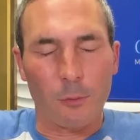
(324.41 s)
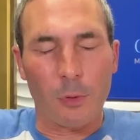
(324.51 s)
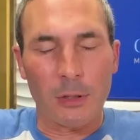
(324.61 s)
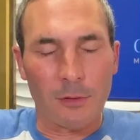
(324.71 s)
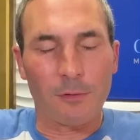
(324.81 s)

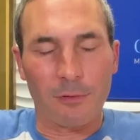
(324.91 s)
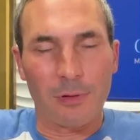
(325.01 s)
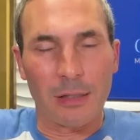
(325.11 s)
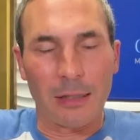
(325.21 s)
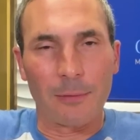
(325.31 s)
wonderful
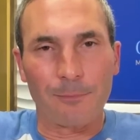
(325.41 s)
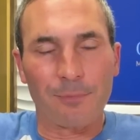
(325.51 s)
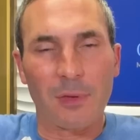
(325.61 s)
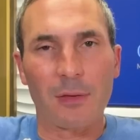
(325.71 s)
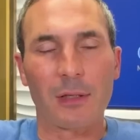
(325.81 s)
thing
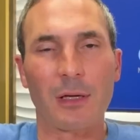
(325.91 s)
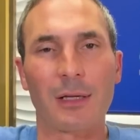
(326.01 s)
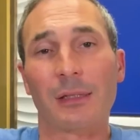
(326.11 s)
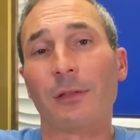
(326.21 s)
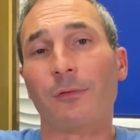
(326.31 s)
that
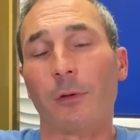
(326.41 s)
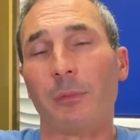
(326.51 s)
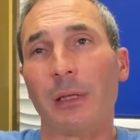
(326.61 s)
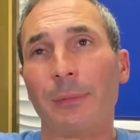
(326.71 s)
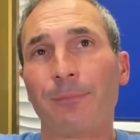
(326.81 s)
God did for
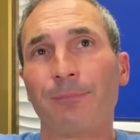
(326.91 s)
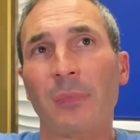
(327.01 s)
me.